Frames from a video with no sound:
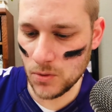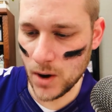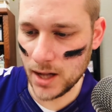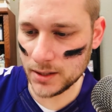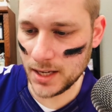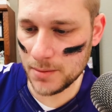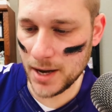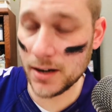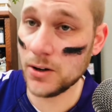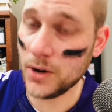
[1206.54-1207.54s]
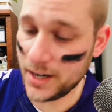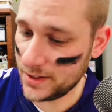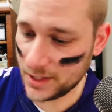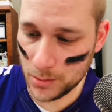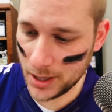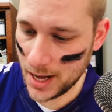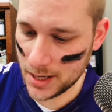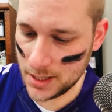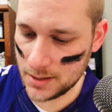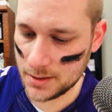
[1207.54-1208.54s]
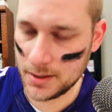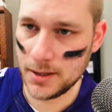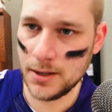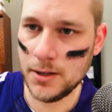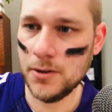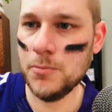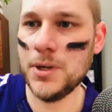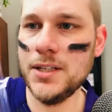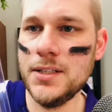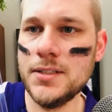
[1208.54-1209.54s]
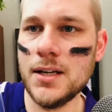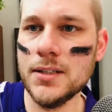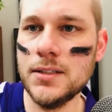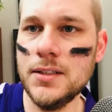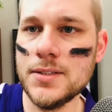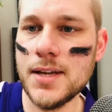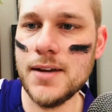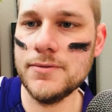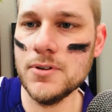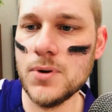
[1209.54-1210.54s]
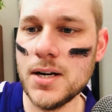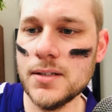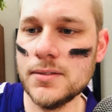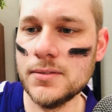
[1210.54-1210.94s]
Wild game, I don't know anything about hockey, but I did talk to this guy for a while.